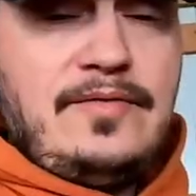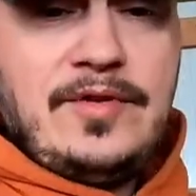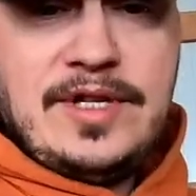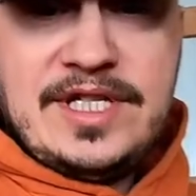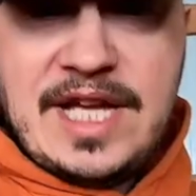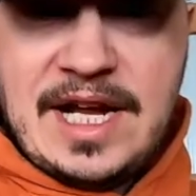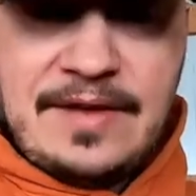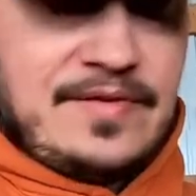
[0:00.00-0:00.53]
For
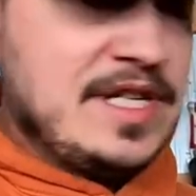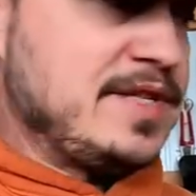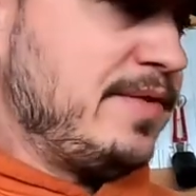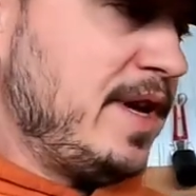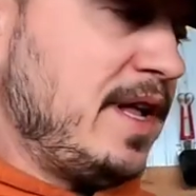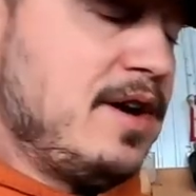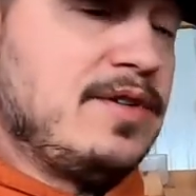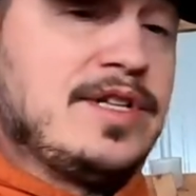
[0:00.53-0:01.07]
the sake of this
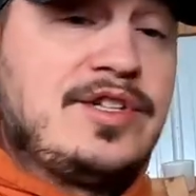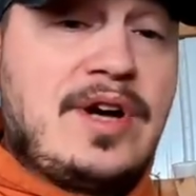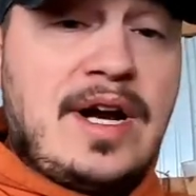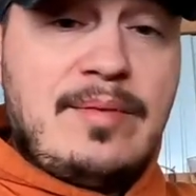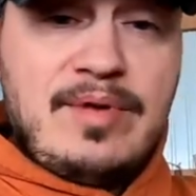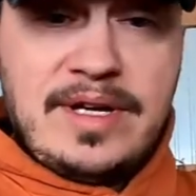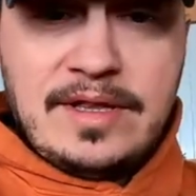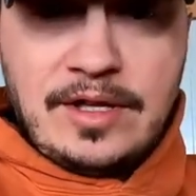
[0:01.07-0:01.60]
video, to try
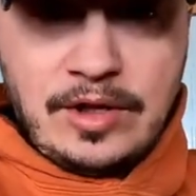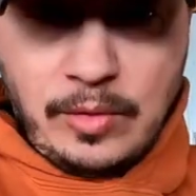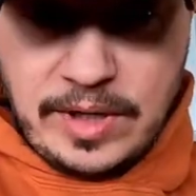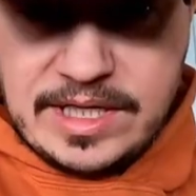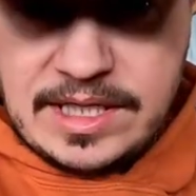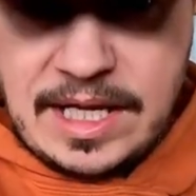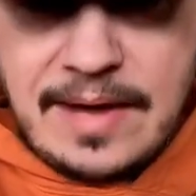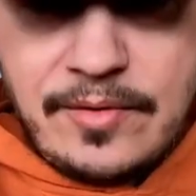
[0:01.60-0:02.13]
to bring the
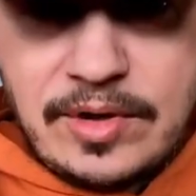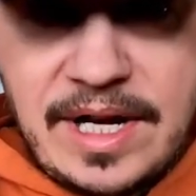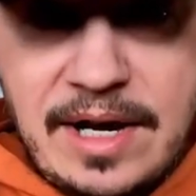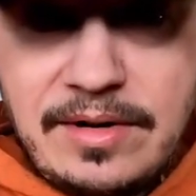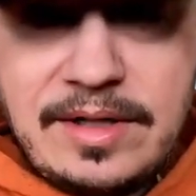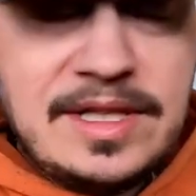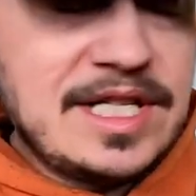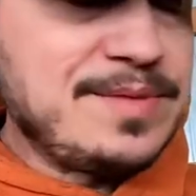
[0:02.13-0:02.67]
noise level
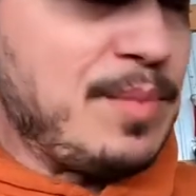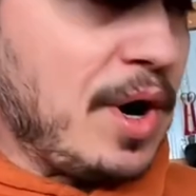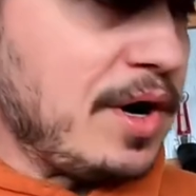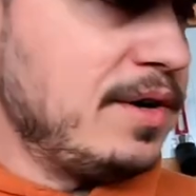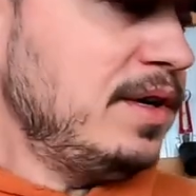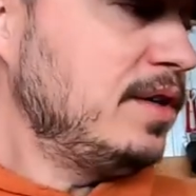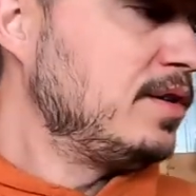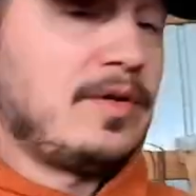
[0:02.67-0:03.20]
down in this
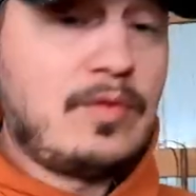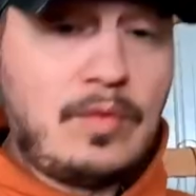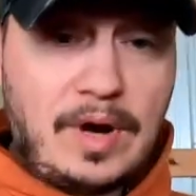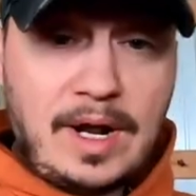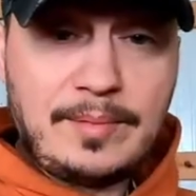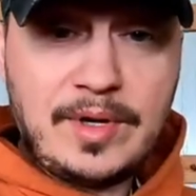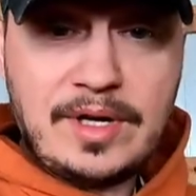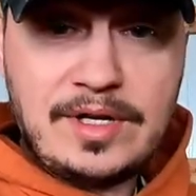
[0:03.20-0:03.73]
barn,
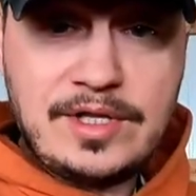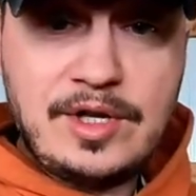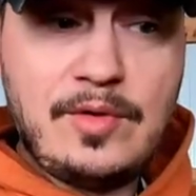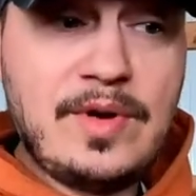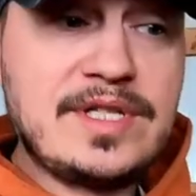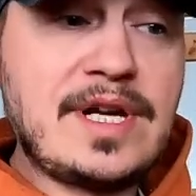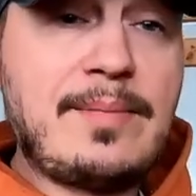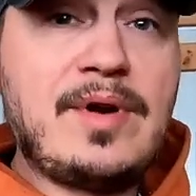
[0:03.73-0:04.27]
what I'm gonna
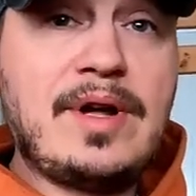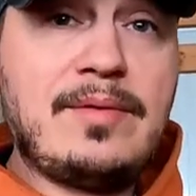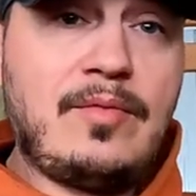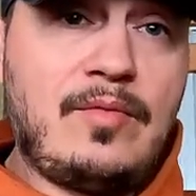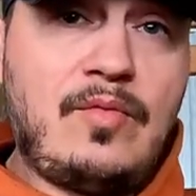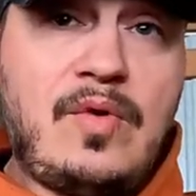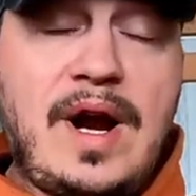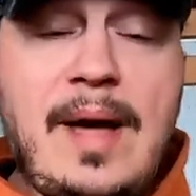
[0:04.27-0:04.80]
do is I'm gonna,
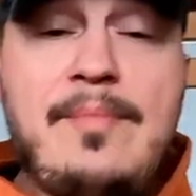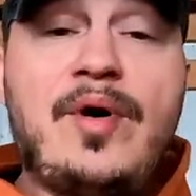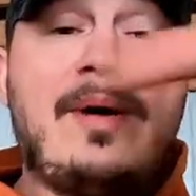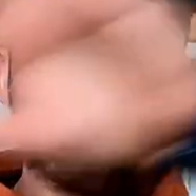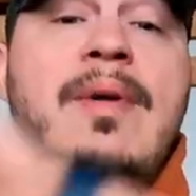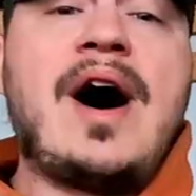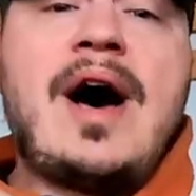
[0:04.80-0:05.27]
when I put